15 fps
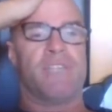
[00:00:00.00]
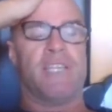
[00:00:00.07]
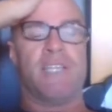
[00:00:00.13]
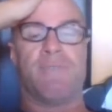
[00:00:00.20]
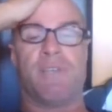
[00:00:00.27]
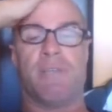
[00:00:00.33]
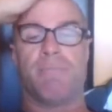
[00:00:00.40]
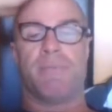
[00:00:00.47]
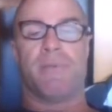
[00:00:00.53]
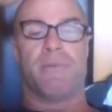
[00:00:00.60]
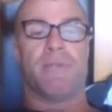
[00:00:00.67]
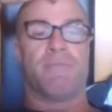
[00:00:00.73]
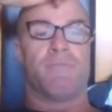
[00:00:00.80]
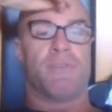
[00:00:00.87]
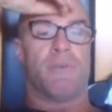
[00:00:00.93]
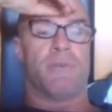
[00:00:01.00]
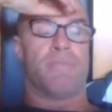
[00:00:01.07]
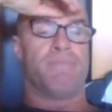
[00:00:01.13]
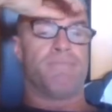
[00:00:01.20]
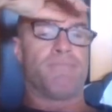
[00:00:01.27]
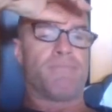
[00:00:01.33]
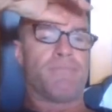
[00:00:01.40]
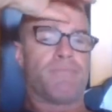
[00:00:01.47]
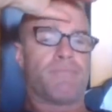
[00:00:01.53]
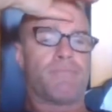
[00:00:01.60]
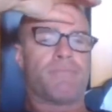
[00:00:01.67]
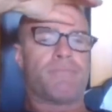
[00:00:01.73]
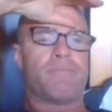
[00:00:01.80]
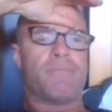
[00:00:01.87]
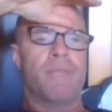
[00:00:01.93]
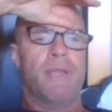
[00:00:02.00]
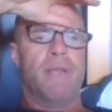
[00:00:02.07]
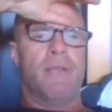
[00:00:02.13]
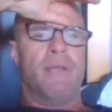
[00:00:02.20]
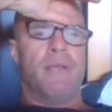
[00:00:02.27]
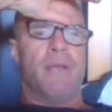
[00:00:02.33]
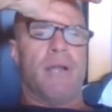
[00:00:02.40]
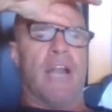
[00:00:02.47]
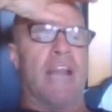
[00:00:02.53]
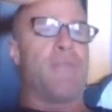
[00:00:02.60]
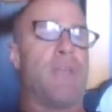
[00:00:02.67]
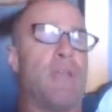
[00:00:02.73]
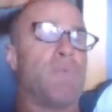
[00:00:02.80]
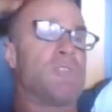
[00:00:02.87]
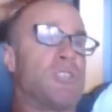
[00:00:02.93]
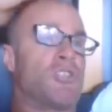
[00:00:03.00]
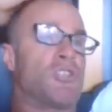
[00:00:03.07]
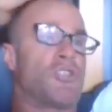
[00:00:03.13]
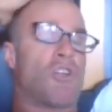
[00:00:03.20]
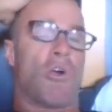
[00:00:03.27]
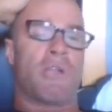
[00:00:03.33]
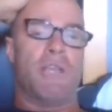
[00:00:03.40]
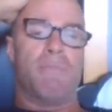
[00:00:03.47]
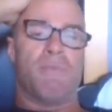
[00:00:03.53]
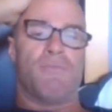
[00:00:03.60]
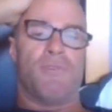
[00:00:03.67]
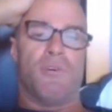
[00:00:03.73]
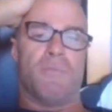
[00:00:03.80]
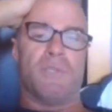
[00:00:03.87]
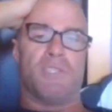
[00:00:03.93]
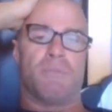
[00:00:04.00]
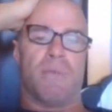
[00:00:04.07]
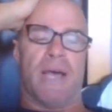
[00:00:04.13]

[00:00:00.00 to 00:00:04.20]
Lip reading: significant period of time? I don't think it was a shocking performance,